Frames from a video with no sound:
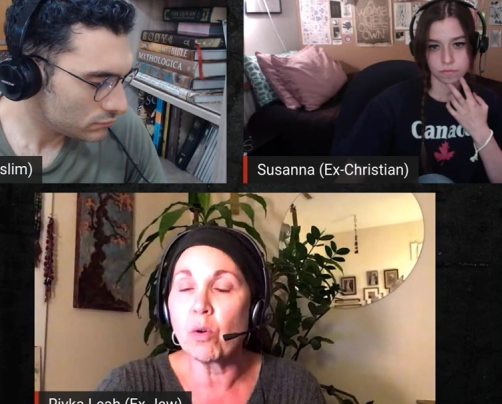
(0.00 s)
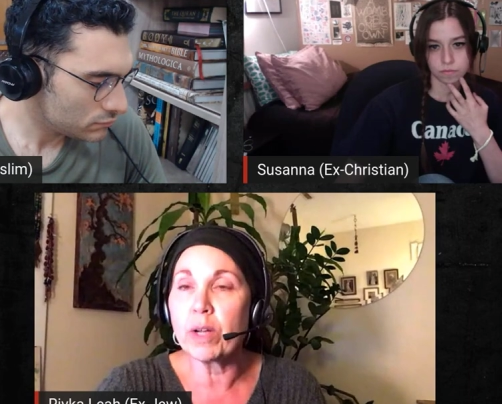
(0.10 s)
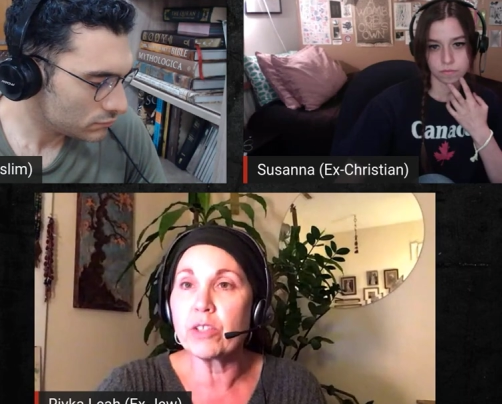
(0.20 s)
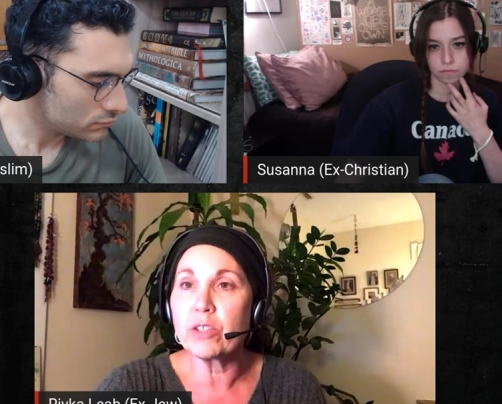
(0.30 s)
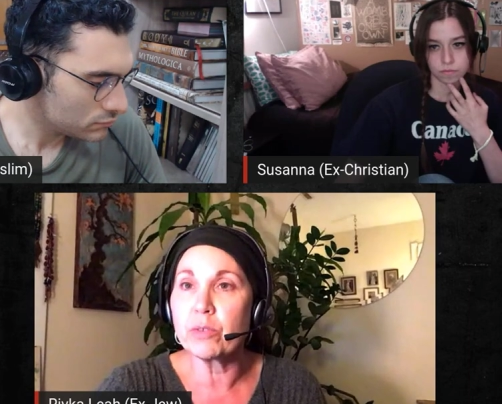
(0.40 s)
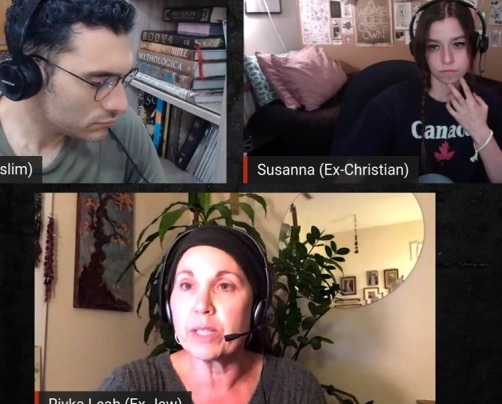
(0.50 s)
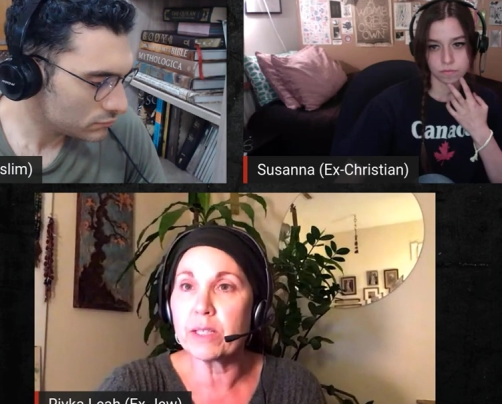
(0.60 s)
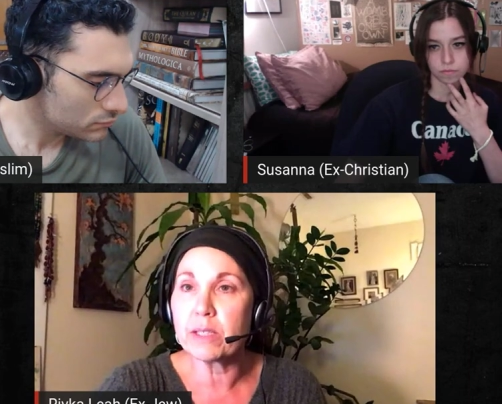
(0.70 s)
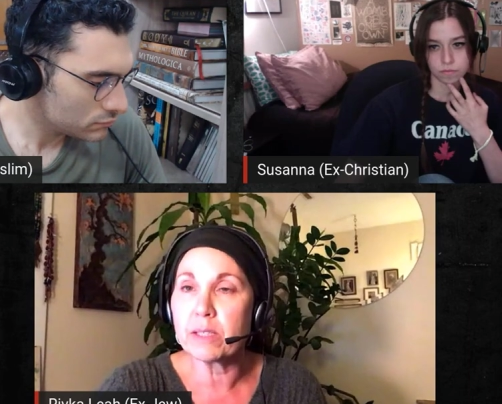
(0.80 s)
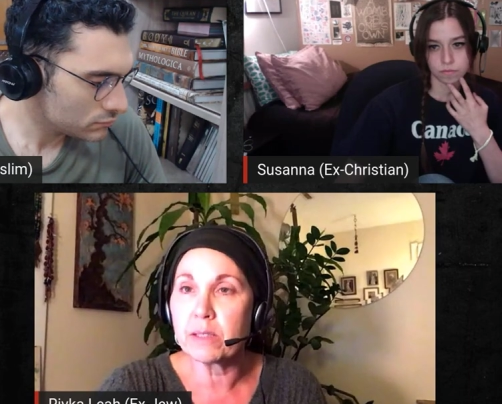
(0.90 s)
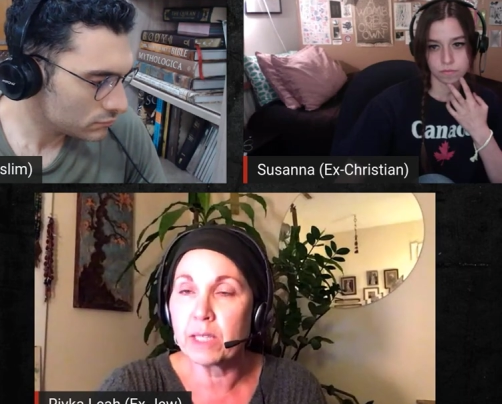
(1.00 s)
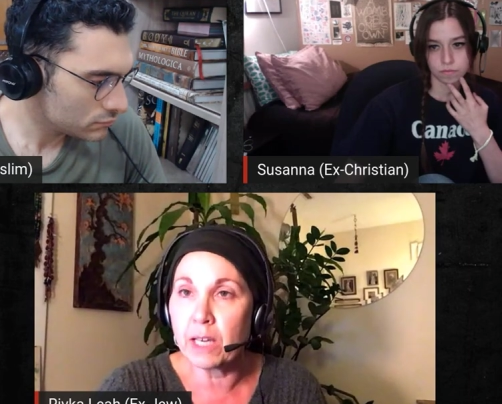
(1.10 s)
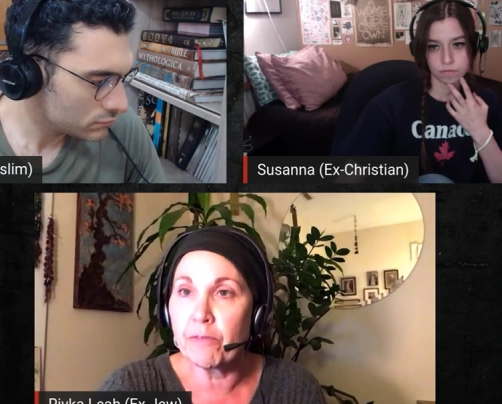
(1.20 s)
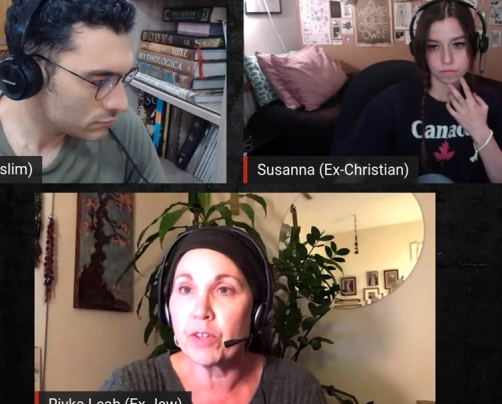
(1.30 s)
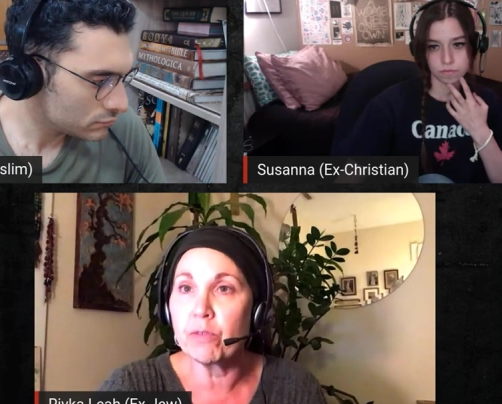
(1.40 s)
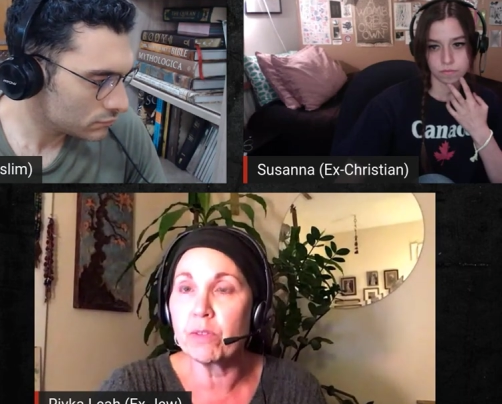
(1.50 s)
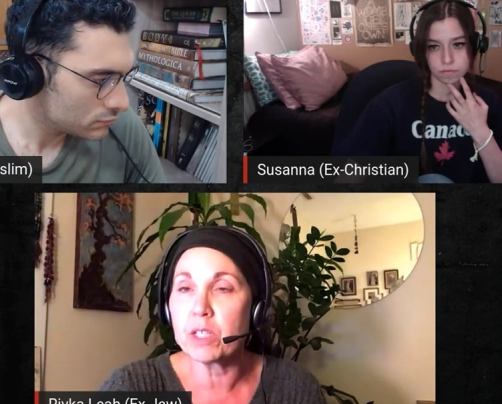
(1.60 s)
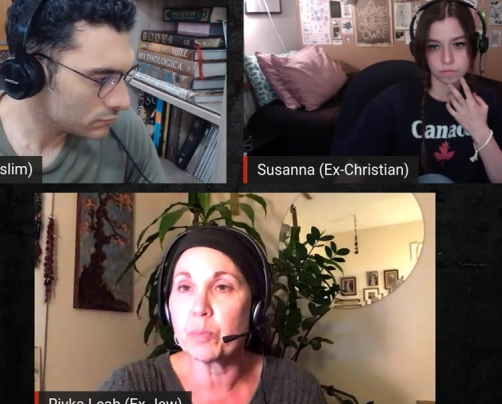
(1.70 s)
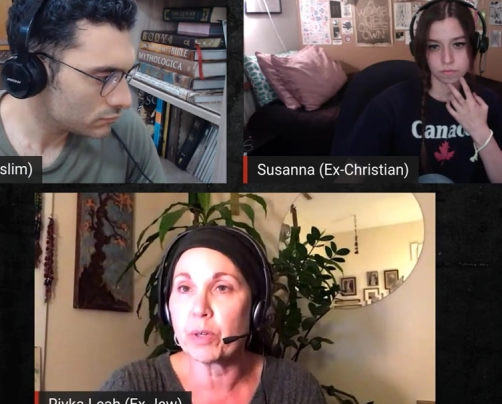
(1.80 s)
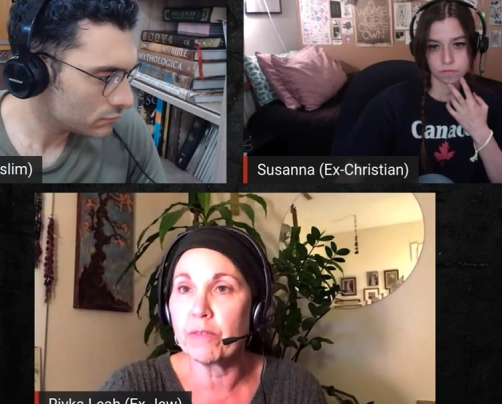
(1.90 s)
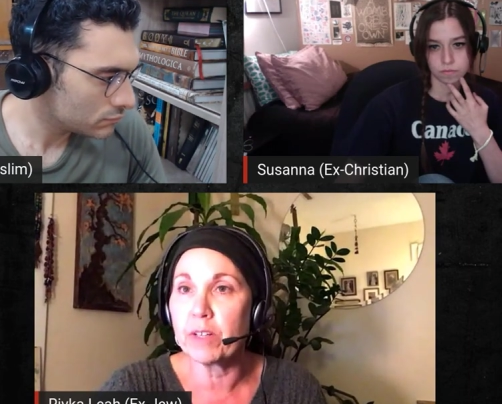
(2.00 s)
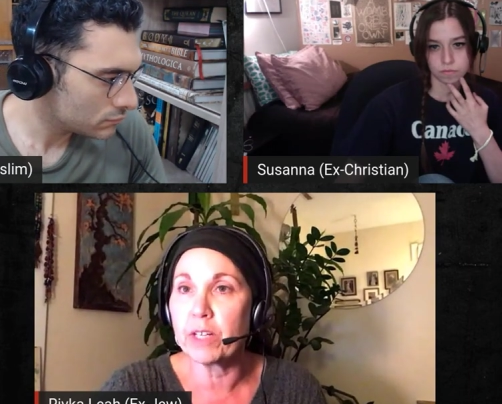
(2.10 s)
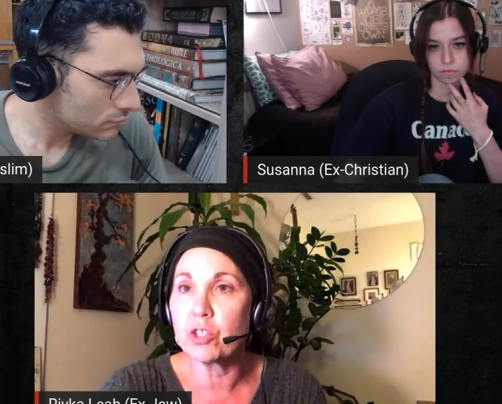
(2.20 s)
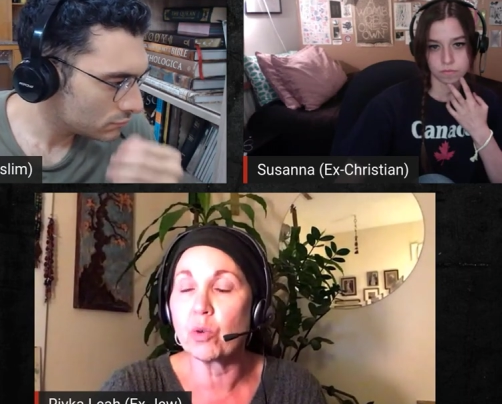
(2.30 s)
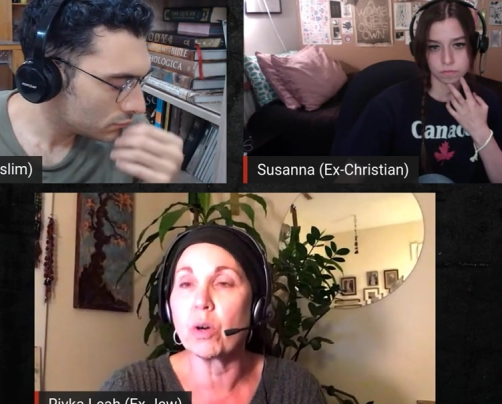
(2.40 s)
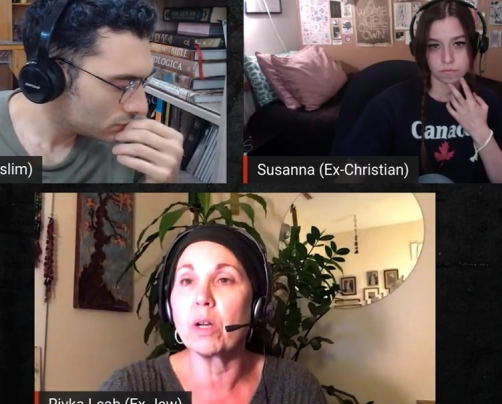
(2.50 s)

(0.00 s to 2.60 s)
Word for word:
Speaker 1: going to give you this privilege